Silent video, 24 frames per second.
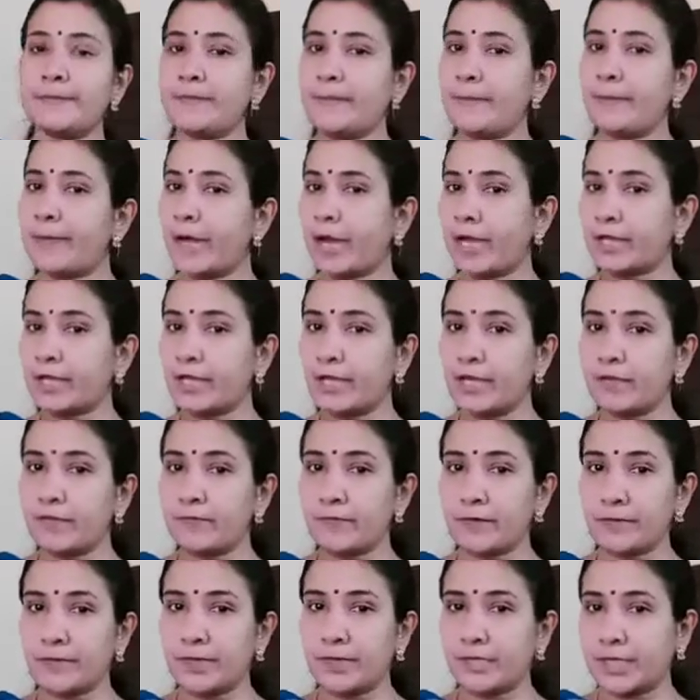the bargain
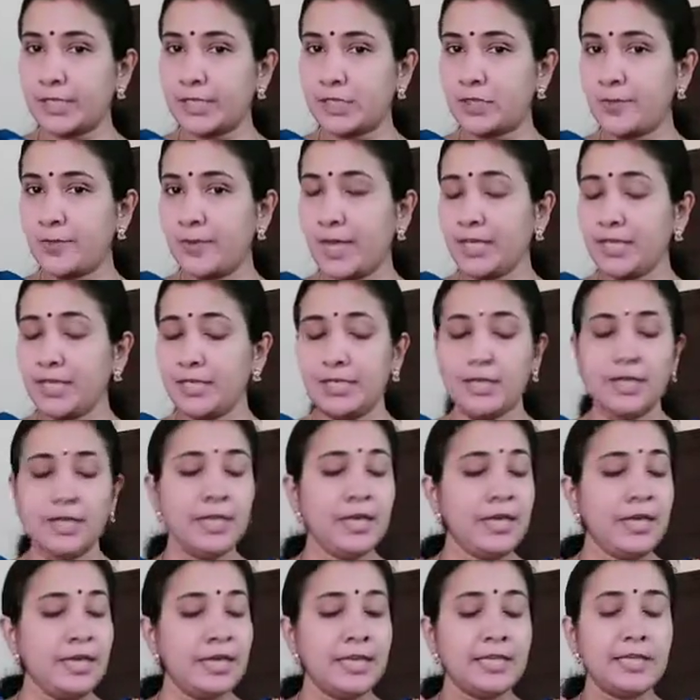from the rich man.
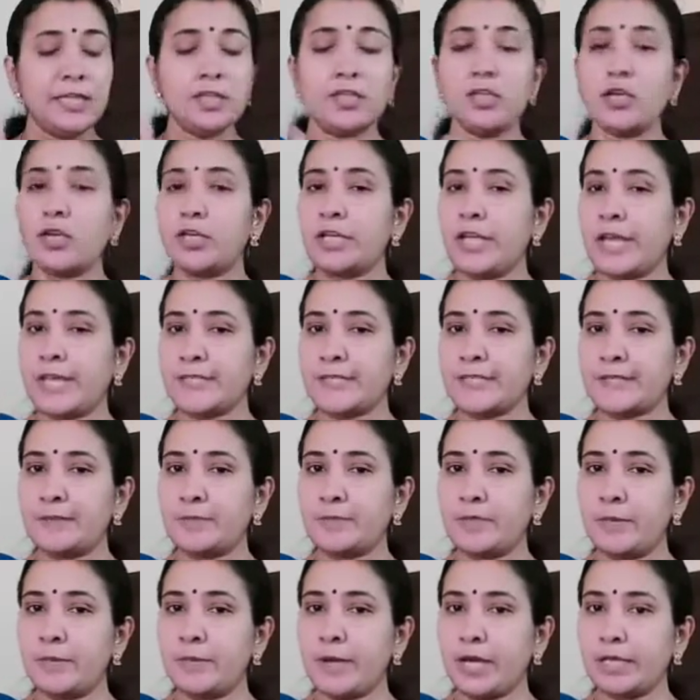He did not accept
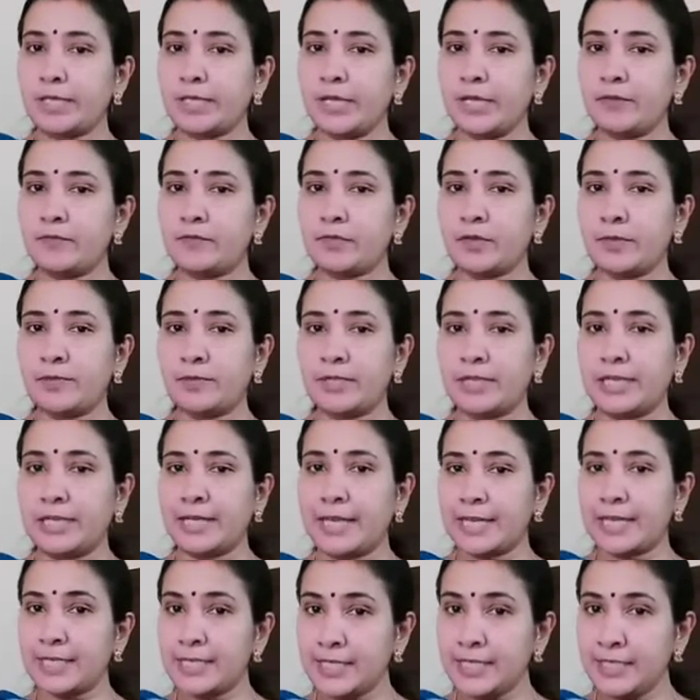the bargain from the
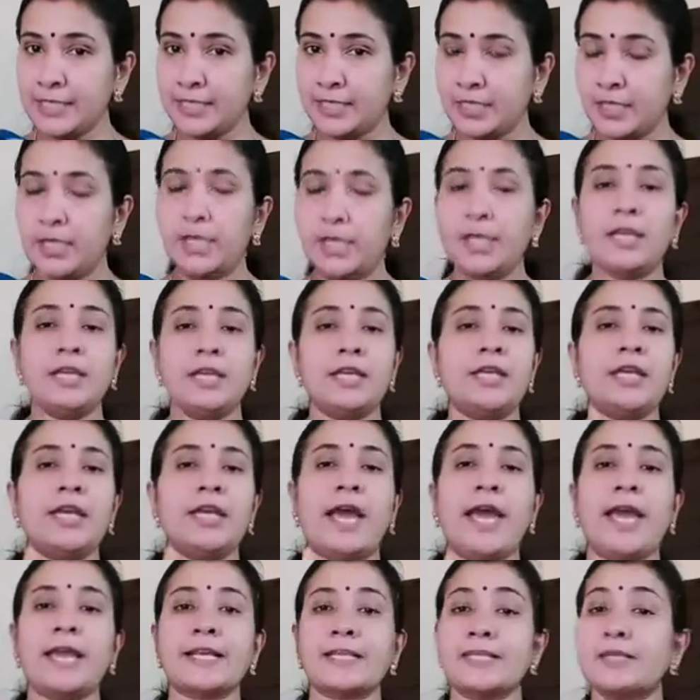lady. He
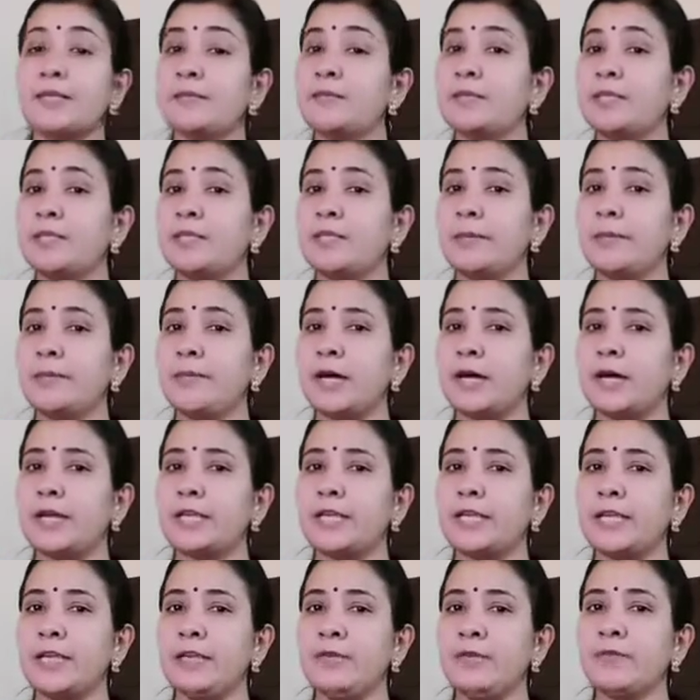accepted the
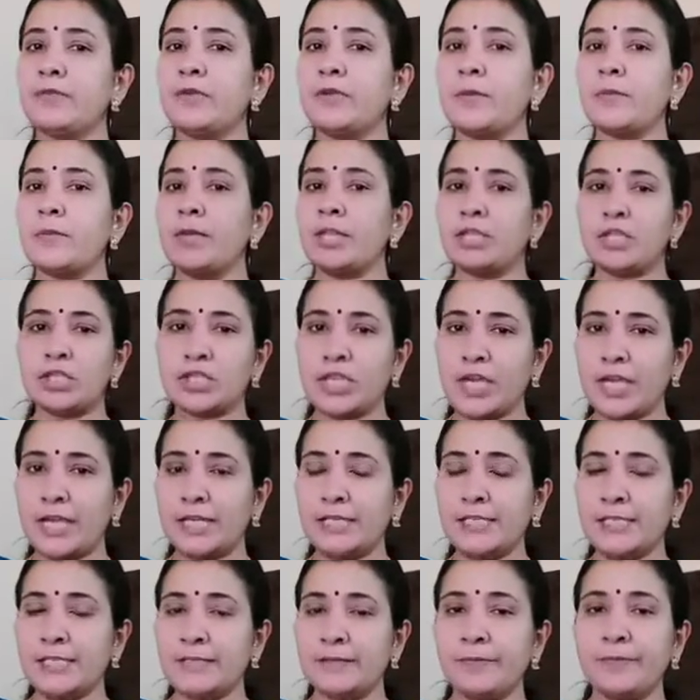bargain from a
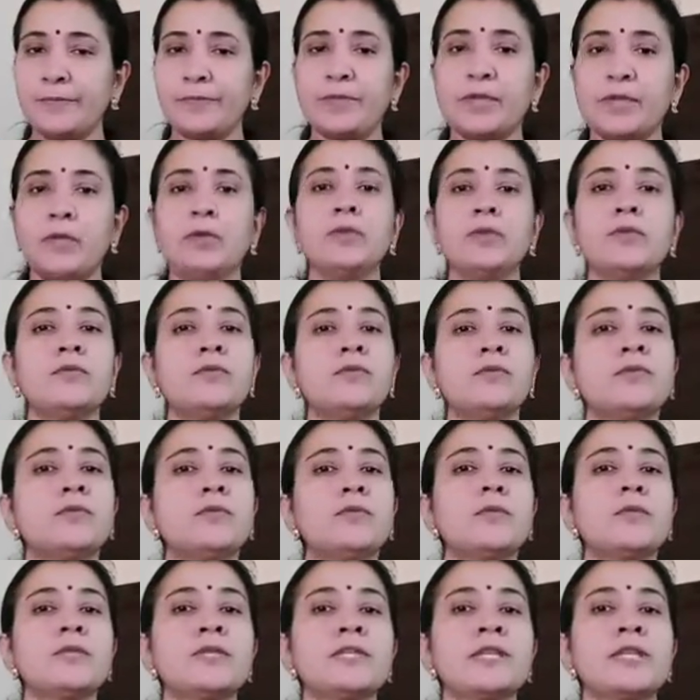child
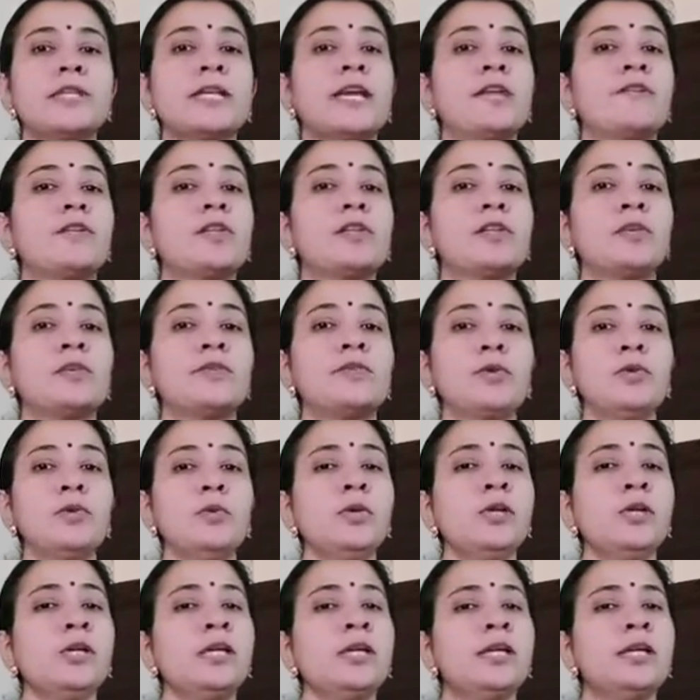who said, I will give
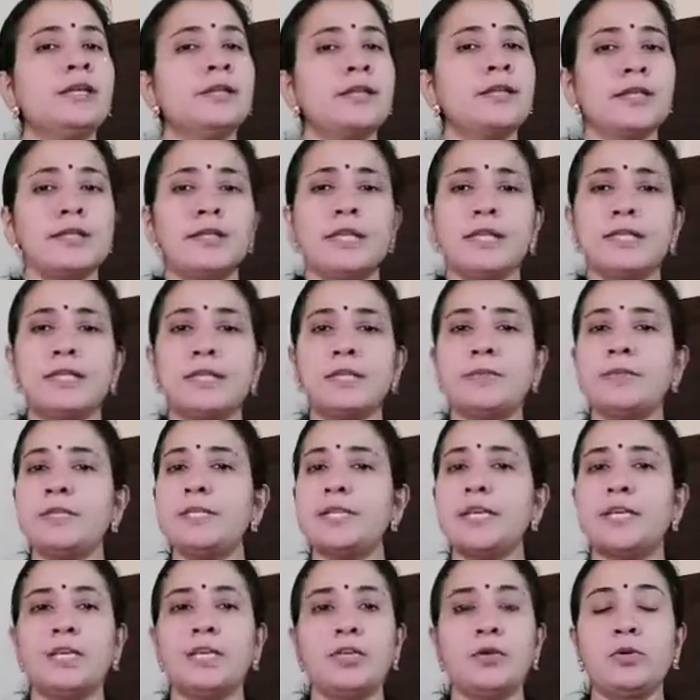you nothing. That means
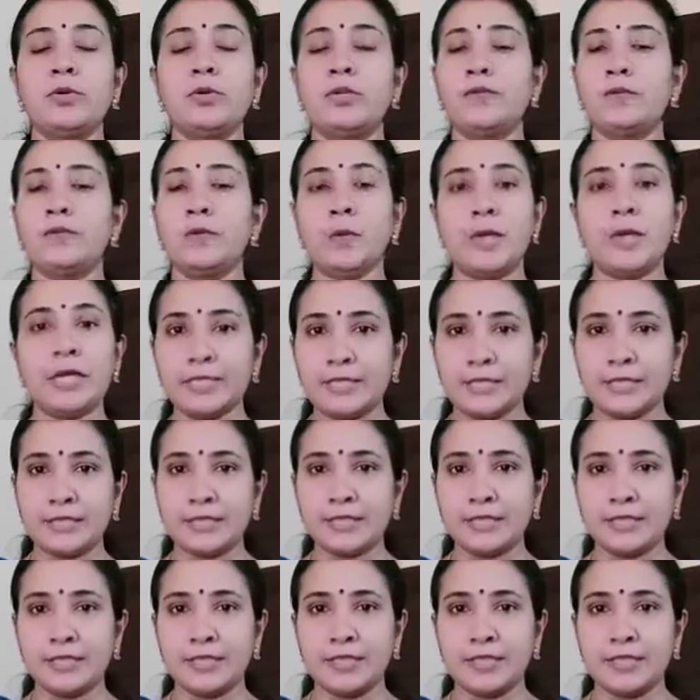I cannot give you anything.